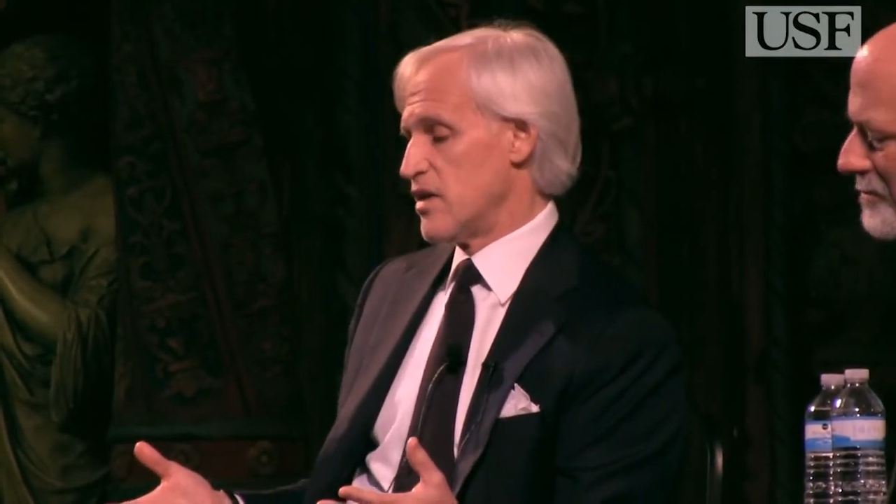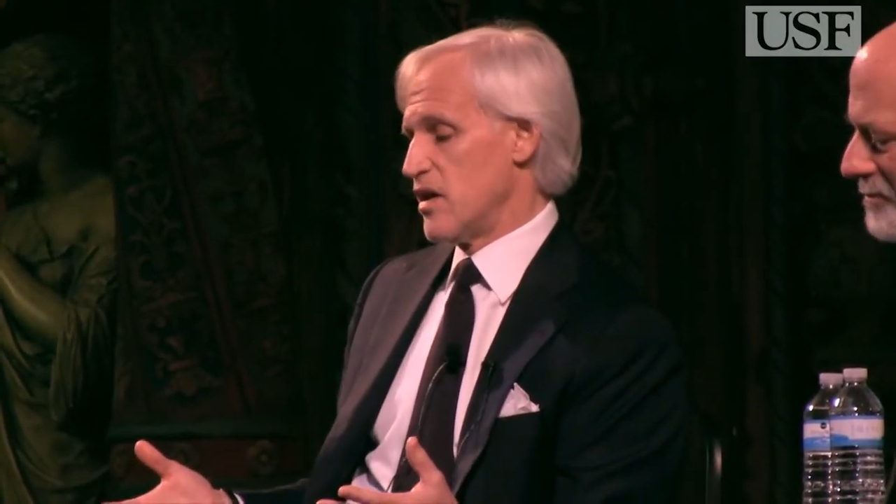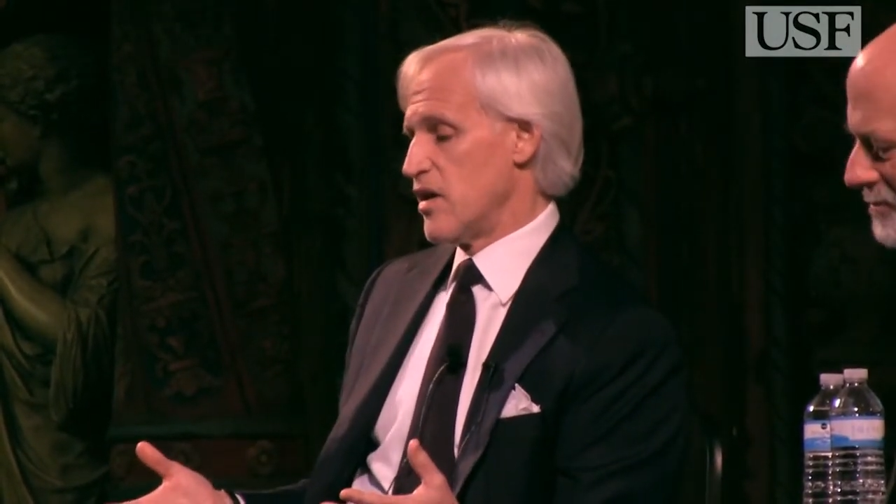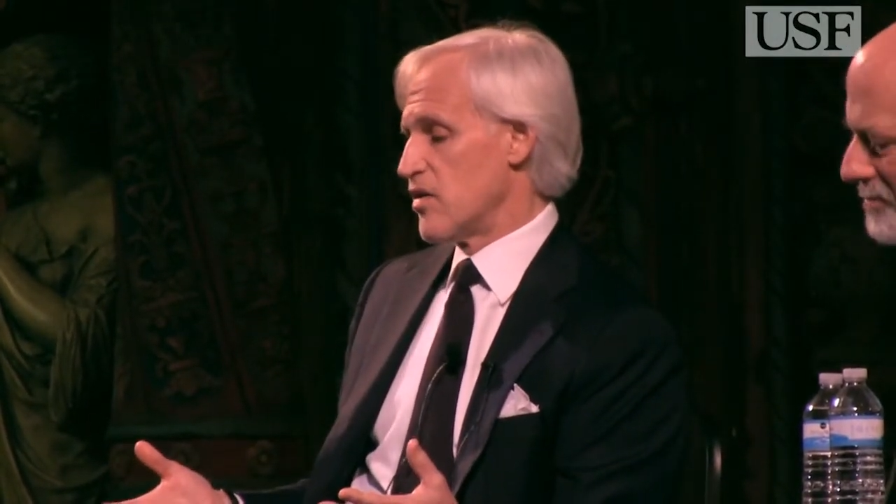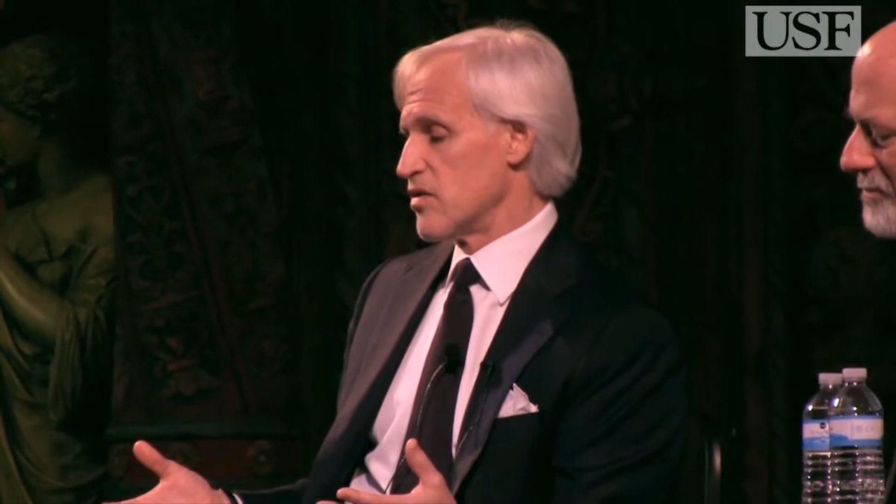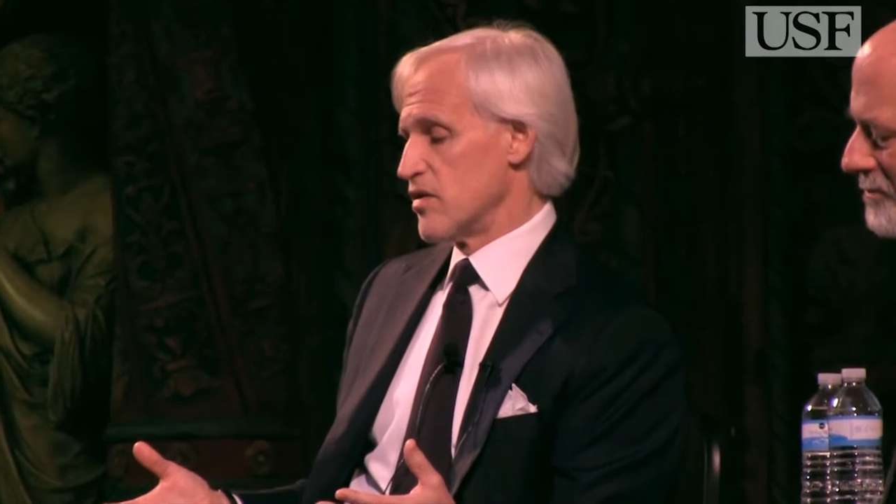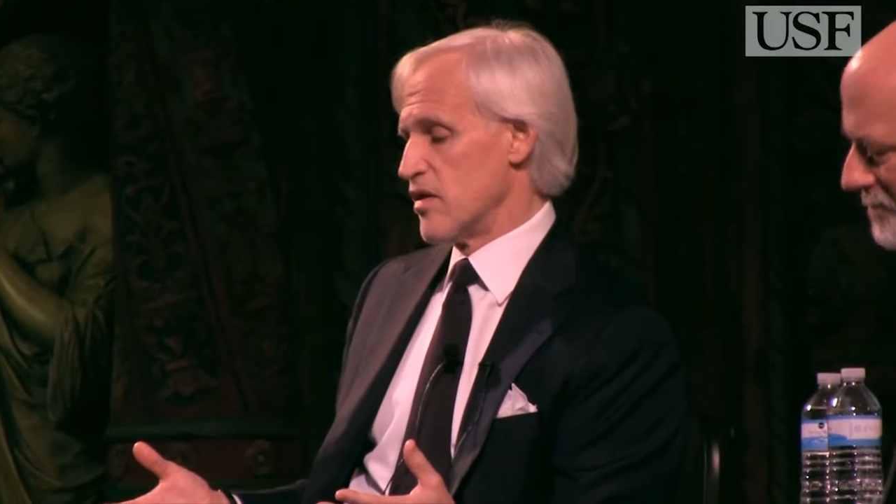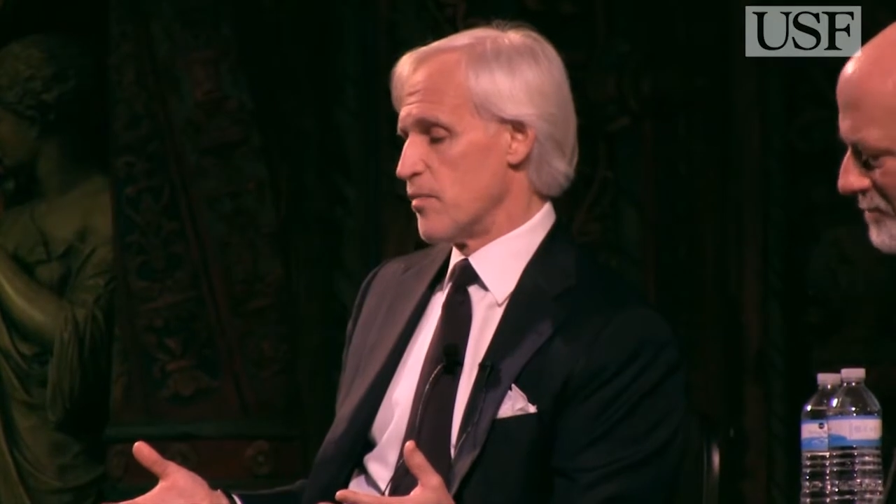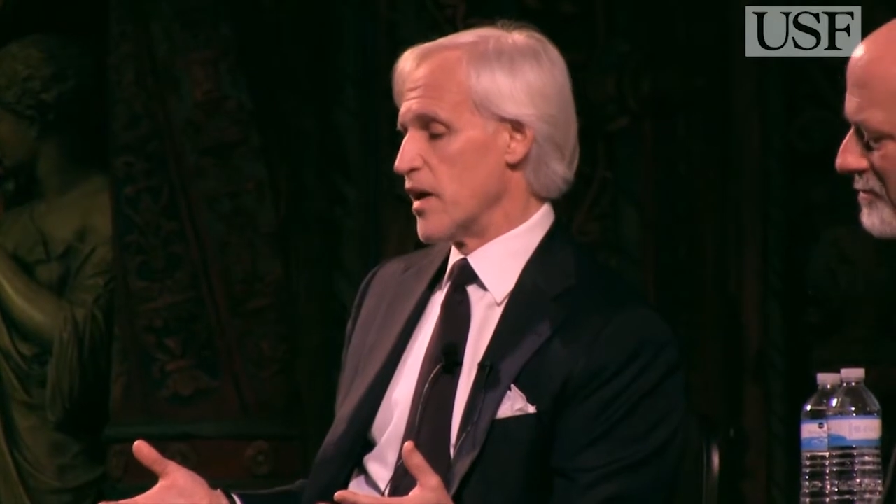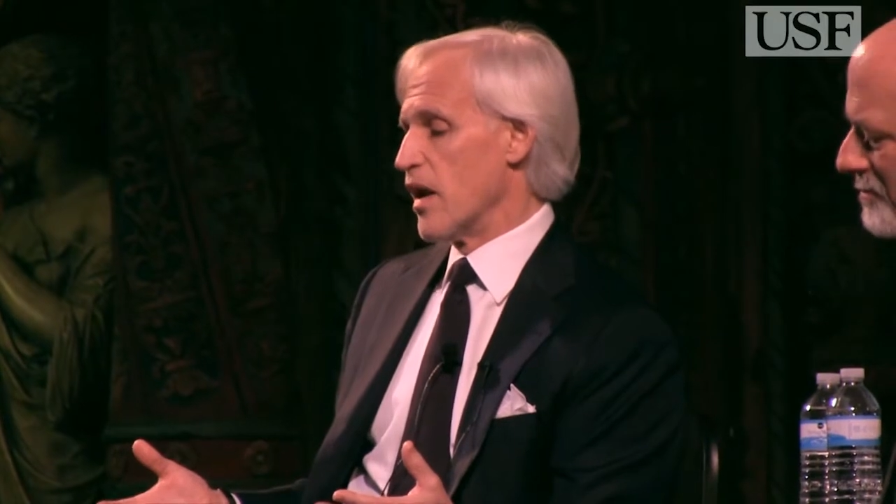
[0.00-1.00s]
10 years,
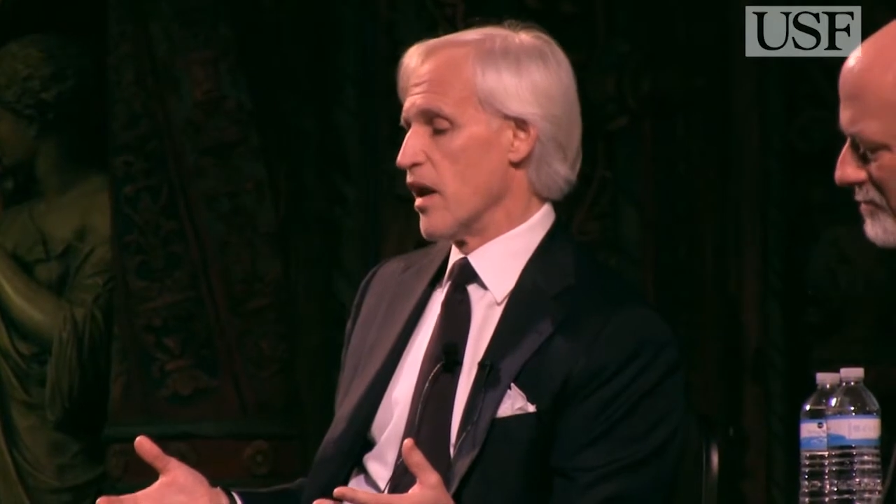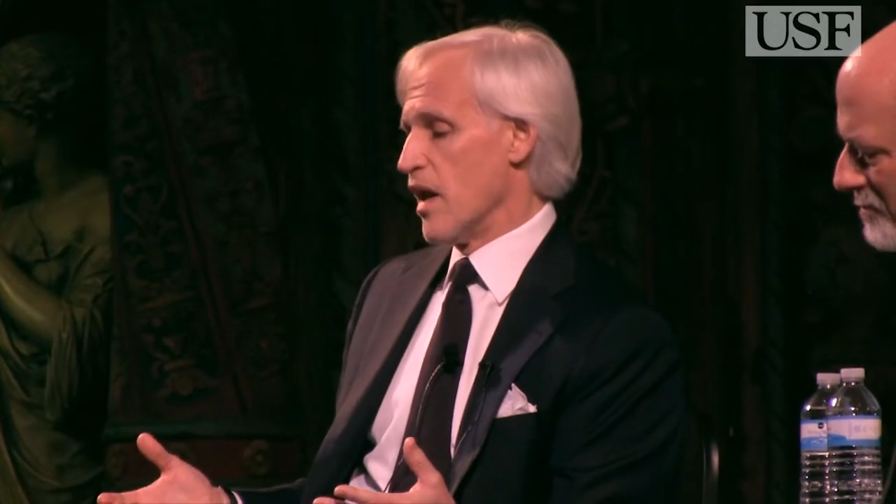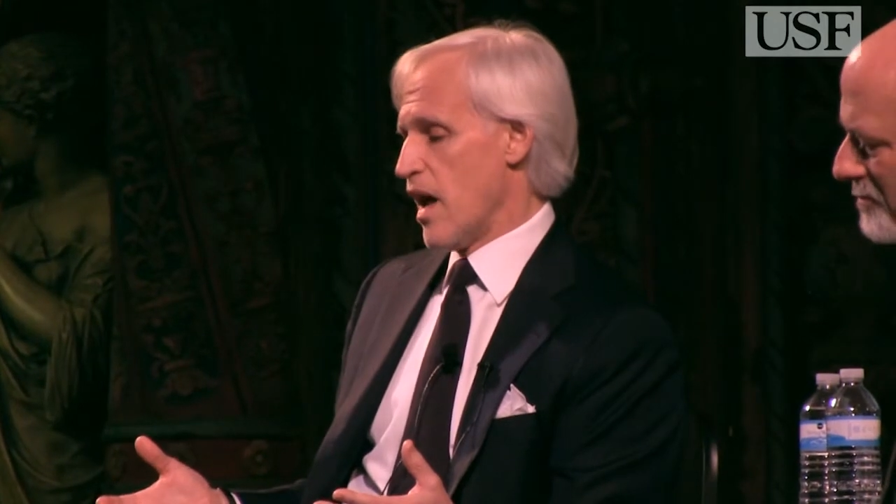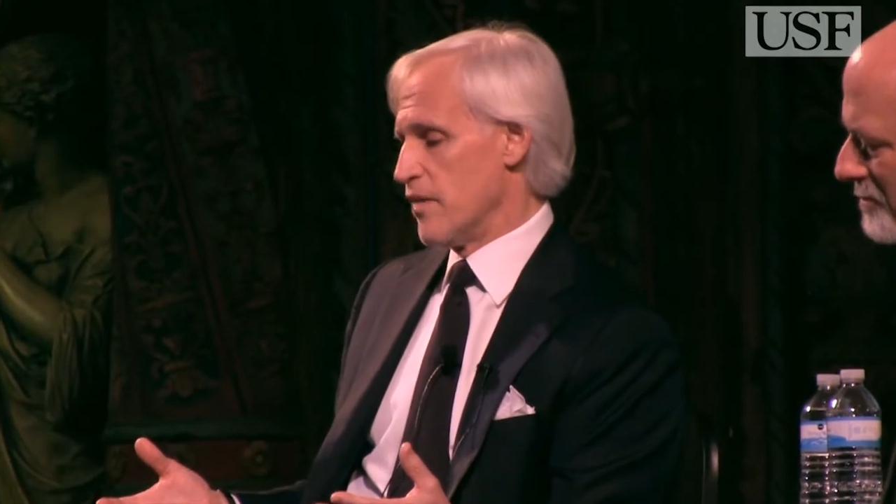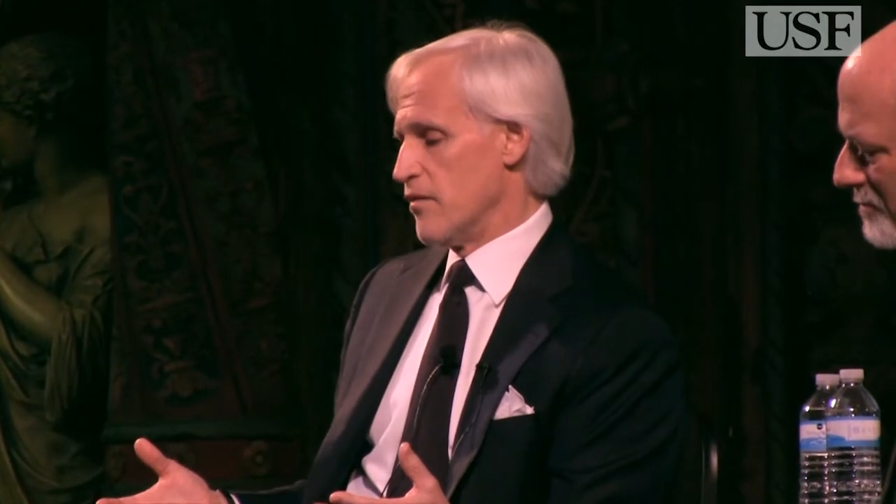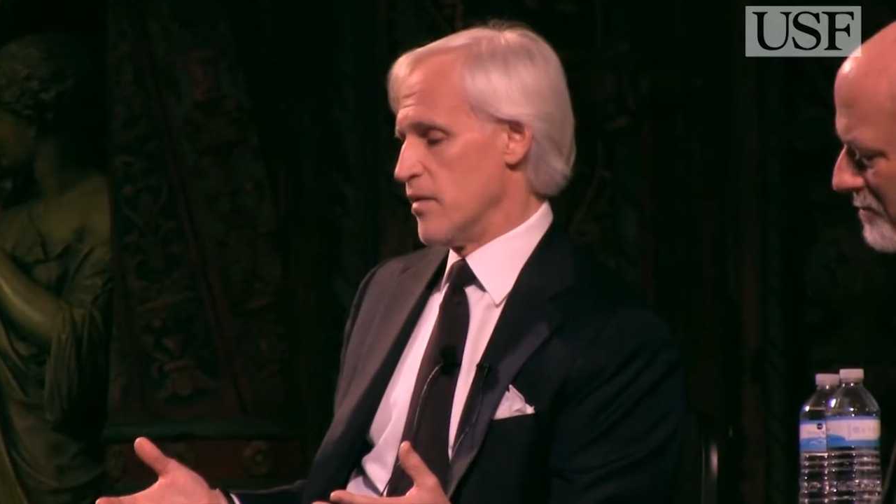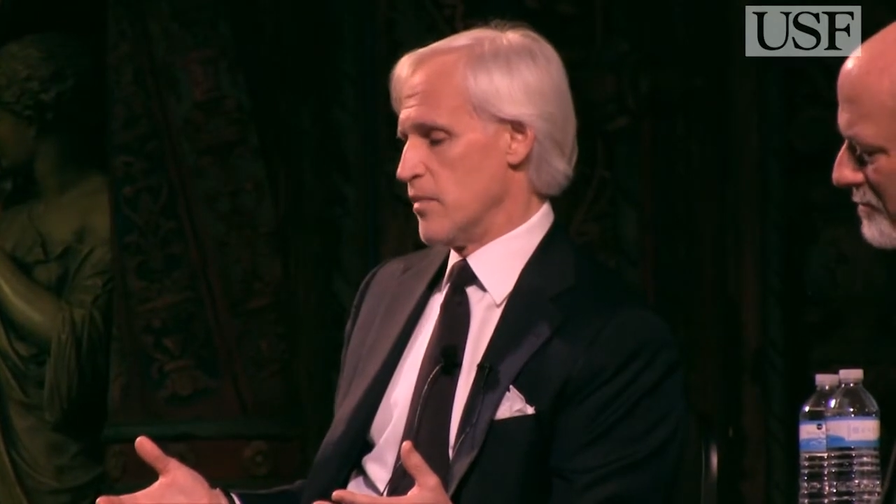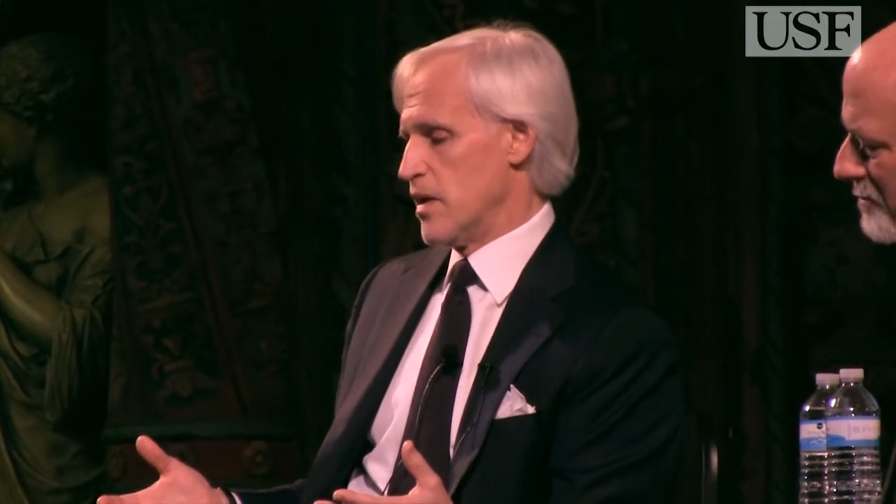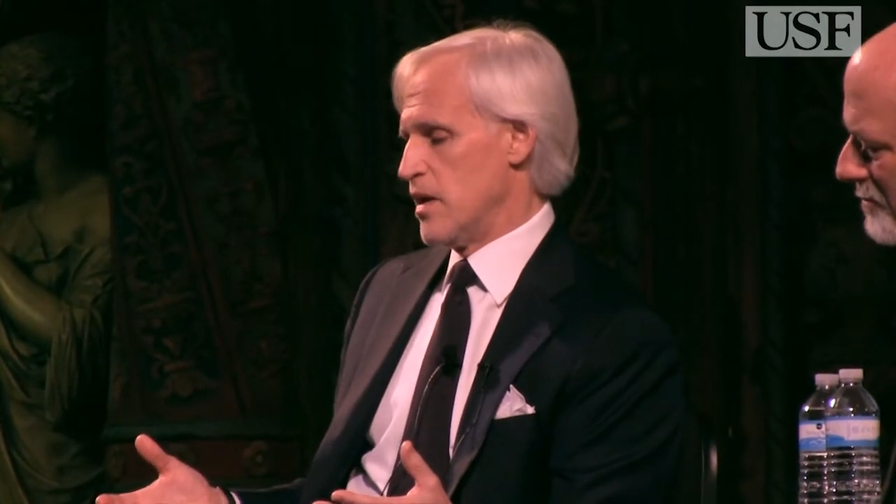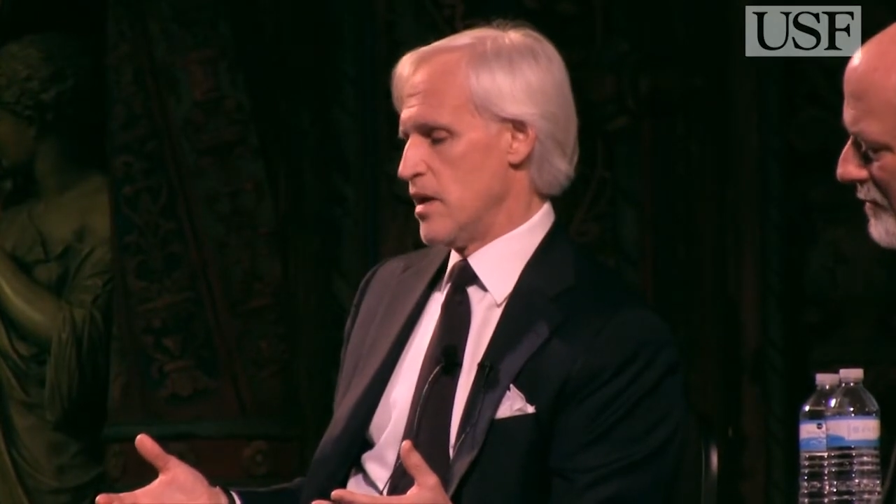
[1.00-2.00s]
and there have been a lot of
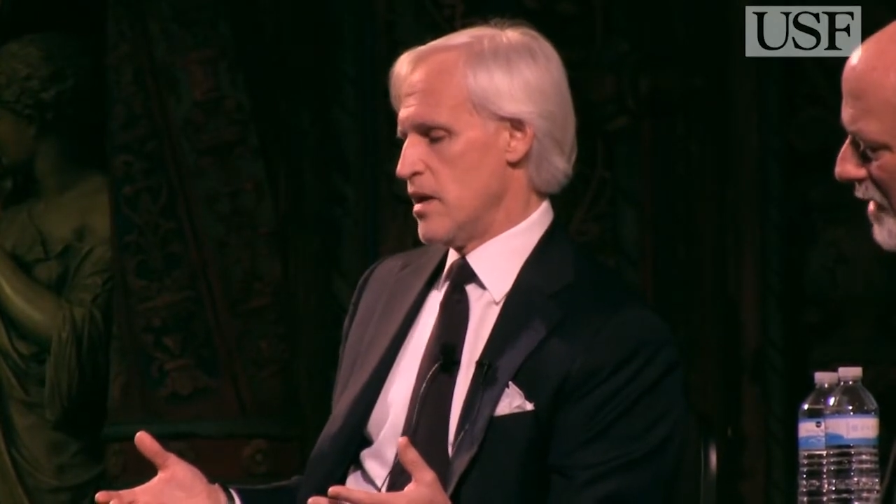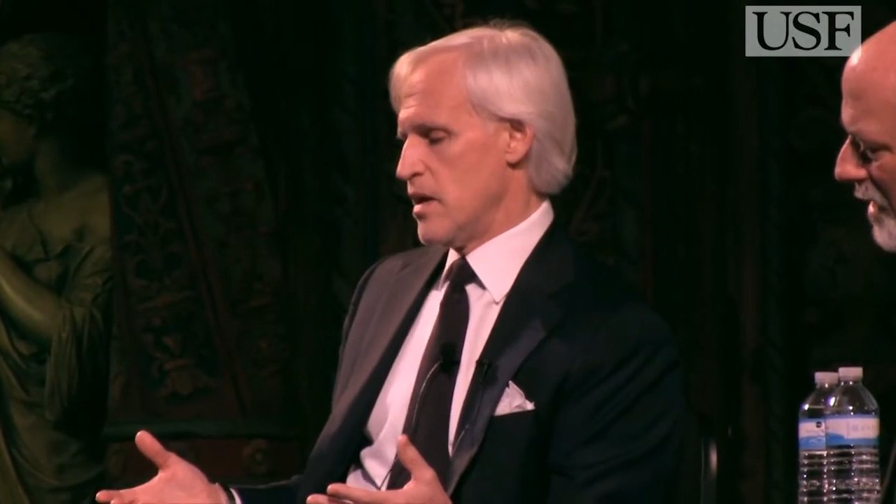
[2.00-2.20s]
them